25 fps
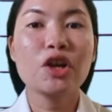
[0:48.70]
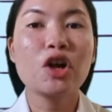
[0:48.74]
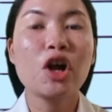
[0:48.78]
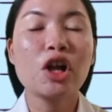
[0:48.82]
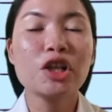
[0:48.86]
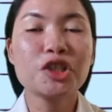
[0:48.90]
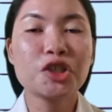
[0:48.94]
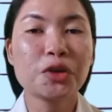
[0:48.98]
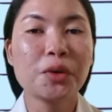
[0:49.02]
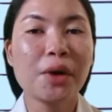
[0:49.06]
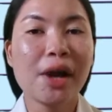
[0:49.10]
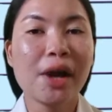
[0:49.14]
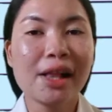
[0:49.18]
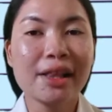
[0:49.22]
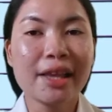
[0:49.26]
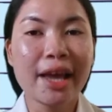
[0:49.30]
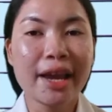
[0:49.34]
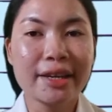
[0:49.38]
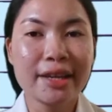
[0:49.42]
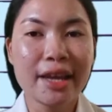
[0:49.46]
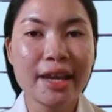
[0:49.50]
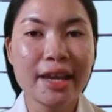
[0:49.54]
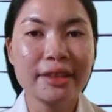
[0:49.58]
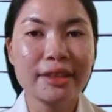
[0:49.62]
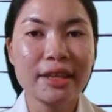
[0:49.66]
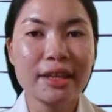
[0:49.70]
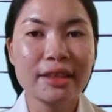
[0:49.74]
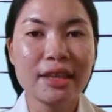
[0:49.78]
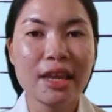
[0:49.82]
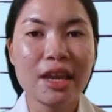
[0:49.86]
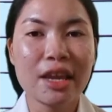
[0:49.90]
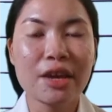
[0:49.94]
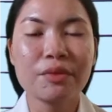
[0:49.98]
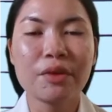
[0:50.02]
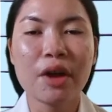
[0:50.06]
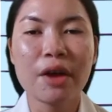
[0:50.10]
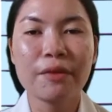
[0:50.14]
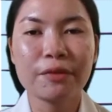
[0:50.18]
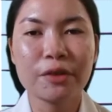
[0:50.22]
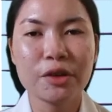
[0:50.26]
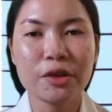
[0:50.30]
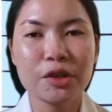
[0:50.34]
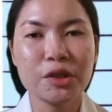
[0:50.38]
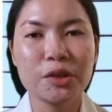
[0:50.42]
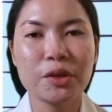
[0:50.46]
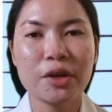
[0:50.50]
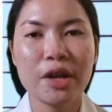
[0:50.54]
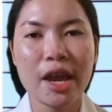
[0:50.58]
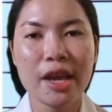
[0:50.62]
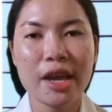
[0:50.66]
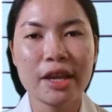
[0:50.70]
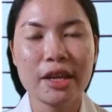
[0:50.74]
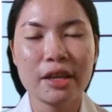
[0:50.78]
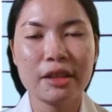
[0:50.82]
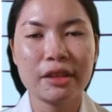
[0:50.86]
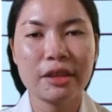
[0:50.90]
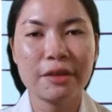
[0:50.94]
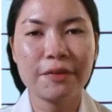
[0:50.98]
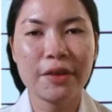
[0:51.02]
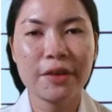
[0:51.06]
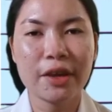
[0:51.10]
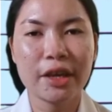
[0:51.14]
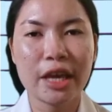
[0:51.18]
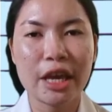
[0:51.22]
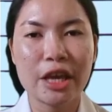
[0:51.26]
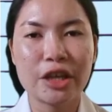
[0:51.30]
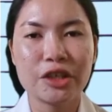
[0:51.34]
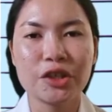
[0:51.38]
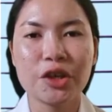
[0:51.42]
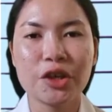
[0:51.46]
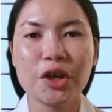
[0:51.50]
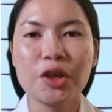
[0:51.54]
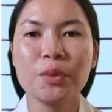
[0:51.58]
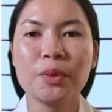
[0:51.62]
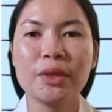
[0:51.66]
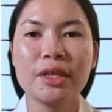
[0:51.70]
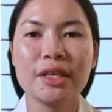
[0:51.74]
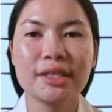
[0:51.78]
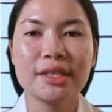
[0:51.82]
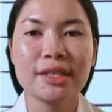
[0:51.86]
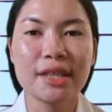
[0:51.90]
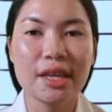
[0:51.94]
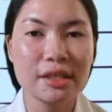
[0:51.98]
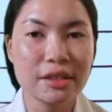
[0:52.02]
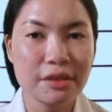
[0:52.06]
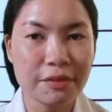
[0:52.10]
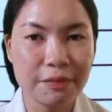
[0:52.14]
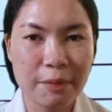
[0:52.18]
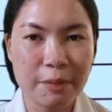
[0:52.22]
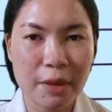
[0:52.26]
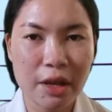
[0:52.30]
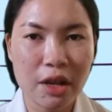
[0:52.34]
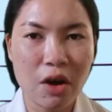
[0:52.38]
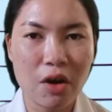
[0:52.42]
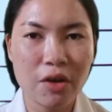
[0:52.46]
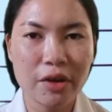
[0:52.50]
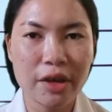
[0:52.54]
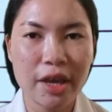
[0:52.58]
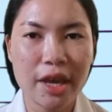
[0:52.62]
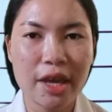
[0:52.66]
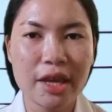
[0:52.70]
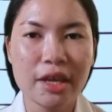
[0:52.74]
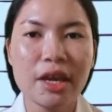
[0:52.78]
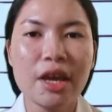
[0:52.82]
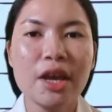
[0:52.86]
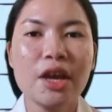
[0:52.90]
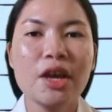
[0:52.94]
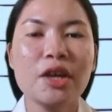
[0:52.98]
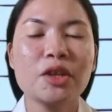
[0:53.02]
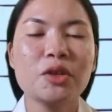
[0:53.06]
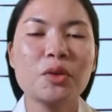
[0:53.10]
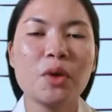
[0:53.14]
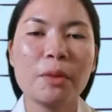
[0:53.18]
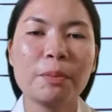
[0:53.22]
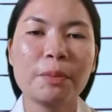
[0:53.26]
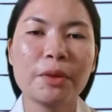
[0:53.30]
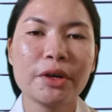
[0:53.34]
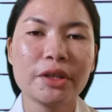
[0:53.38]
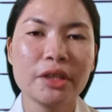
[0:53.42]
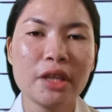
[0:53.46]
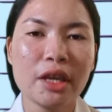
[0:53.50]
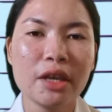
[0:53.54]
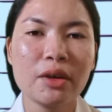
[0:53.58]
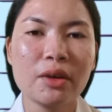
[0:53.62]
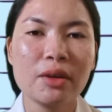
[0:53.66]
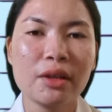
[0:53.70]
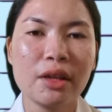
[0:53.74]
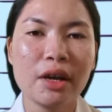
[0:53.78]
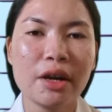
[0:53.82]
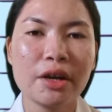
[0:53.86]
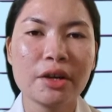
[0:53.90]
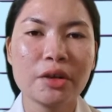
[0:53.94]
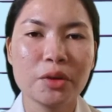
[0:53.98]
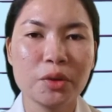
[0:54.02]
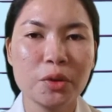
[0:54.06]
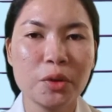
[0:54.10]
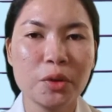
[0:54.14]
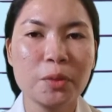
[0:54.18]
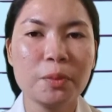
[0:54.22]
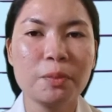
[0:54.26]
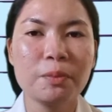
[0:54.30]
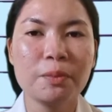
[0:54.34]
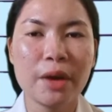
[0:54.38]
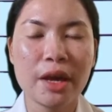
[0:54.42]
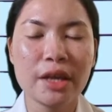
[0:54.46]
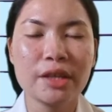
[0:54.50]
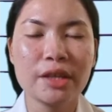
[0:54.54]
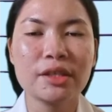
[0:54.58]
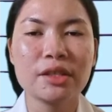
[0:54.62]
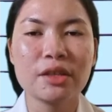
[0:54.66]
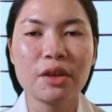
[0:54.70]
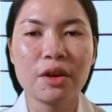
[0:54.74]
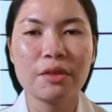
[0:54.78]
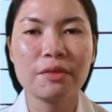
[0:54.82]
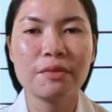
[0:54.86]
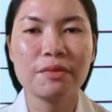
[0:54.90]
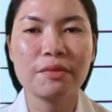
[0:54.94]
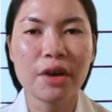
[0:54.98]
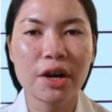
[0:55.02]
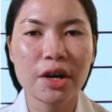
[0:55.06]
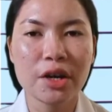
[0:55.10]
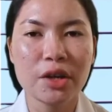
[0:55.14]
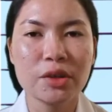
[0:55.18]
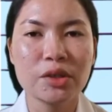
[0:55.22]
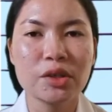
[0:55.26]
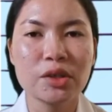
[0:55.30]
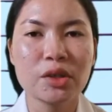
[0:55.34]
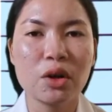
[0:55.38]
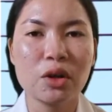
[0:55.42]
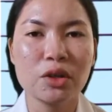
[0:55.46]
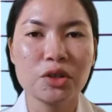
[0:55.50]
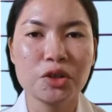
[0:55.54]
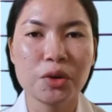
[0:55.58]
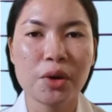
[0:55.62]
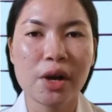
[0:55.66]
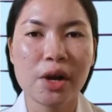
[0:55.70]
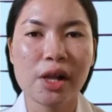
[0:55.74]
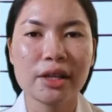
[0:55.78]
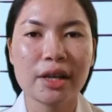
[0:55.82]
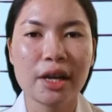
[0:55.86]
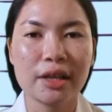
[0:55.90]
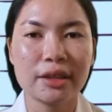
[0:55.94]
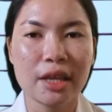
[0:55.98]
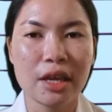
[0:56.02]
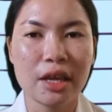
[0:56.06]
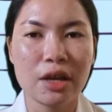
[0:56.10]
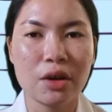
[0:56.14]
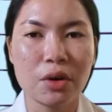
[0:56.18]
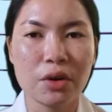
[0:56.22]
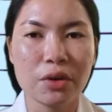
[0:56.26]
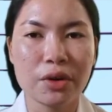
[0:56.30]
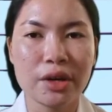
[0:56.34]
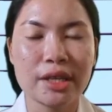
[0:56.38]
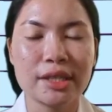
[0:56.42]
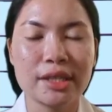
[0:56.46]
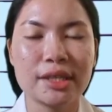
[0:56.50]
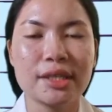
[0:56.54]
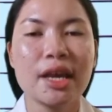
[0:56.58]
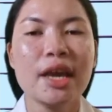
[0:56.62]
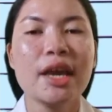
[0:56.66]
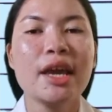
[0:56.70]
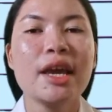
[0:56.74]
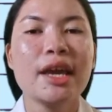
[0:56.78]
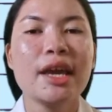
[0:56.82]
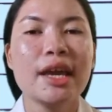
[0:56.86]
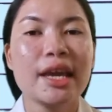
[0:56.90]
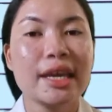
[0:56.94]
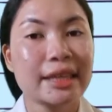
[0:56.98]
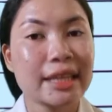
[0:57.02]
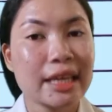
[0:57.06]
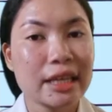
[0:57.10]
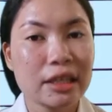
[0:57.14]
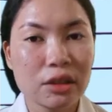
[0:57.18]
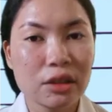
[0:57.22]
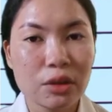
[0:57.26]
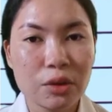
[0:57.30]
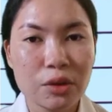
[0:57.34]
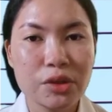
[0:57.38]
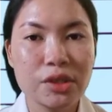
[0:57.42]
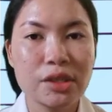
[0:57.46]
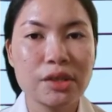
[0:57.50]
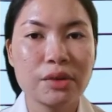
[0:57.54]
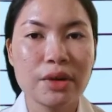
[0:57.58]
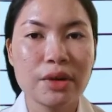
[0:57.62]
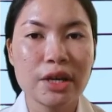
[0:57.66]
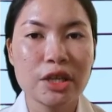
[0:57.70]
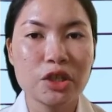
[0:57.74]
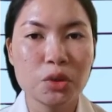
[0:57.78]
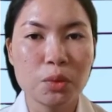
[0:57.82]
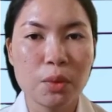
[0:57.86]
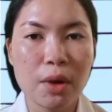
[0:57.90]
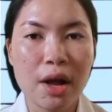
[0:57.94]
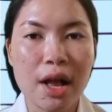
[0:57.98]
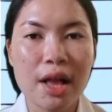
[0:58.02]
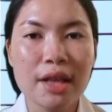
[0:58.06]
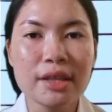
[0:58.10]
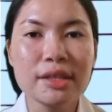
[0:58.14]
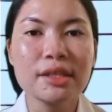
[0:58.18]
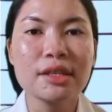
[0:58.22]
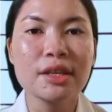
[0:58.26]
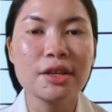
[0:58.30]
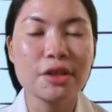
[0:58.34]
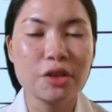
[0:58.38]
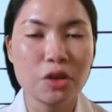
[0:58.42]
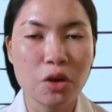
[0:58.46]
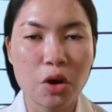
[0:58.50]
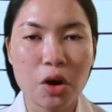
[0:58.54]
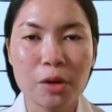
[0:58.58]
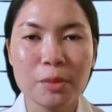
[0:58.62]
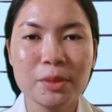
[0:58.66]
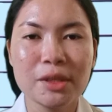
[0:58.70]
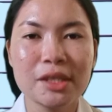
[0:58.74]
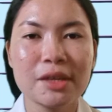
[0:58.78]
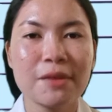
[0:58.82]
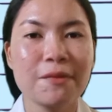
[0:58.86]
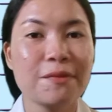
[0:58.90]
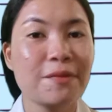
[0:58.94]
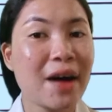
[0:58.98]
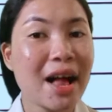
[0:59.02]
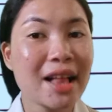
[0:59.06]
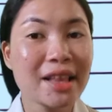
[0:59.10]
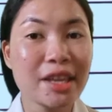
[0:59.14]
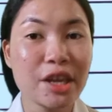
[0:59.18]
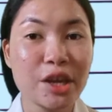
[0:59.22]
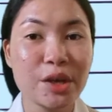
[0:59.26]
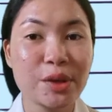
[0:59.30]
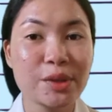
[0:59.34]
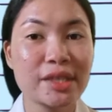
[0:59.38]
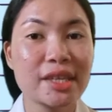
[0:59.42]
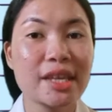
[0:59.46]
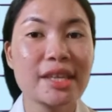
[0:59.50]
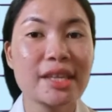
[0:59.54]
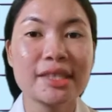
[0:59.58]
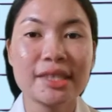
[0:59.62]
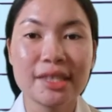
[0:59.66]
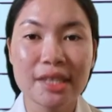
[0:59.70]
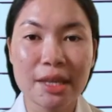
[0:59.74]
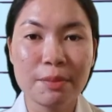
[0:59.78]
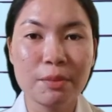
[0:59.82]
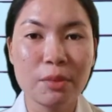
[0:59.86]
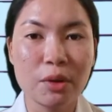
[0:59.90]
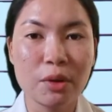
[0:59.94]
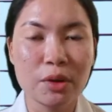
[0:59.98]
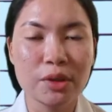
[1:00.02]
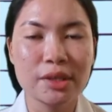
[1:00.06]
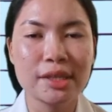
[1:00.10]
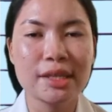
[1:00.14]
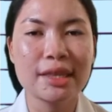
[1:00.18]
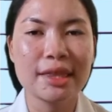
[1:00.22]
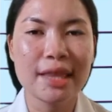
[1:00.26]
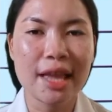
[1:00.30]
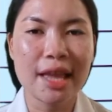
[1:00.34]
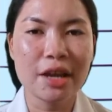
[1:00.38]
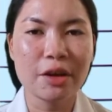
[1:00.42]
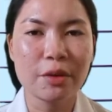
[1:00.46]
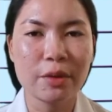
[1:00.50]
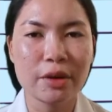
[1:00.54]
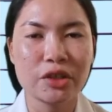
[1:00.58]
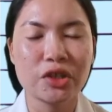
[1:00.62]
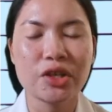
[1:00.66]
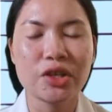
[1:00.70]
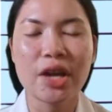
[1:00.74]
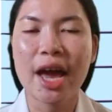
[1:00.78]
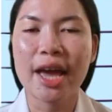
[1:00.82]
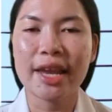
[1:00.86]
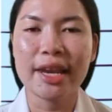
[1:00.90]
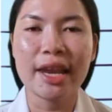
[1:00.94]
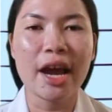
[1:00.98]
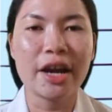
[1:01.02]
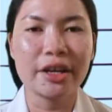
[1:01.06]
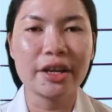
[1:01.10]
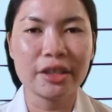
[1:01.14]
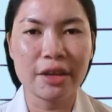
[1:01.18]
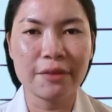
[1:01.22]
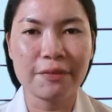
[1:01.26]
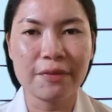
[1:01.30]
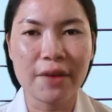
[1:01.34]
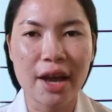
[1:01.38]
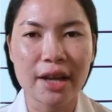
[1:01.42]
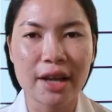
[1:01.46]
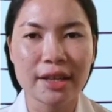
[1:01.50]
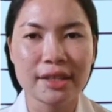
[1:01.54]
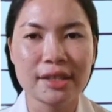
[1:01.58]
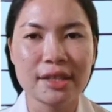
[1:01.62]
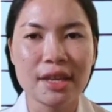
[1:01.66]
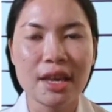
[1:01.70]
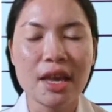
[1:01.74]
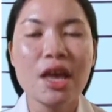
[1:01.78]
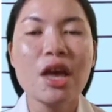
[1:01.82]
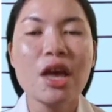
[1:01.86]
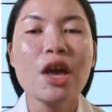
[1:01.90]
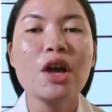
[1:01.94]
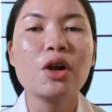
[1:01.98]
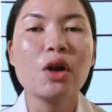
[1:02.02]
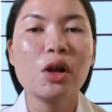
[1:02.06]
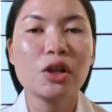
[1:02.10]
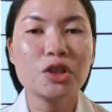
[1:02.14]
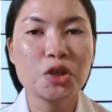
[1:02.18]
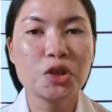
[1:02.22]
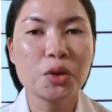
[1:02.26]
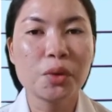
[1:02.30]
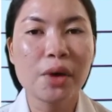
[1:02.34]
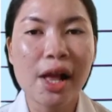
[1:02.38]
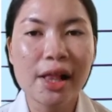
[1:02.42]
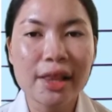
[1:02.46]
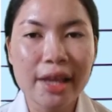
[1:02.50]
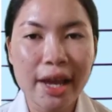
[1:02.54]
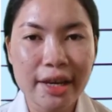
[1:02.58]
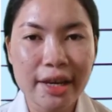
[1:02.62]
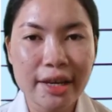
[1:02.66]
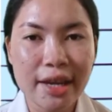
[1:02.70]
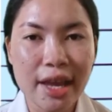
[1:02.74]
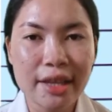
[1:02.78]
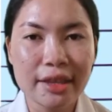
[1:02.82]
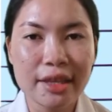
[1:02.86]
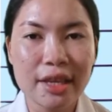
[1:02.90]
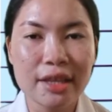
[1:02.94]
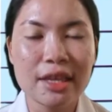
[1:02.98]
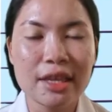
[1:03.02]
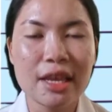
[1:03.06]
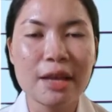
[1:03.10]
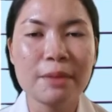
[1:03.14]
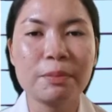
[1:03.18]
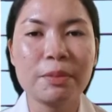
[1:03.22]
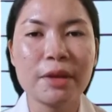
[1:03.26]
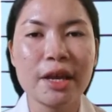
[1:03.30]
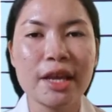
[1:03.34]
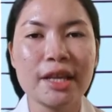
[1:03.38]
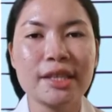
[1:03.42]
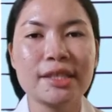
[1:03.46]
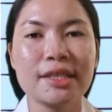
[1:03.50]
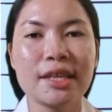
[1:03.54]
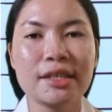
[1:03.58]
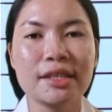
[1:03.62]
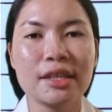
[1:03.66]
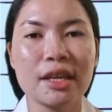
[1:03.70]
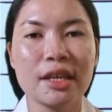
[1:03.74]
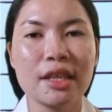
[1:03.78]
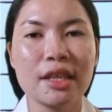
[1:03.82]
Cultural identity refers to the identification with a sense of belonging to a particular group based on various cultural categories. It includes rituals, norms, values, symbols, language, and artifacts. Cultural identity plays a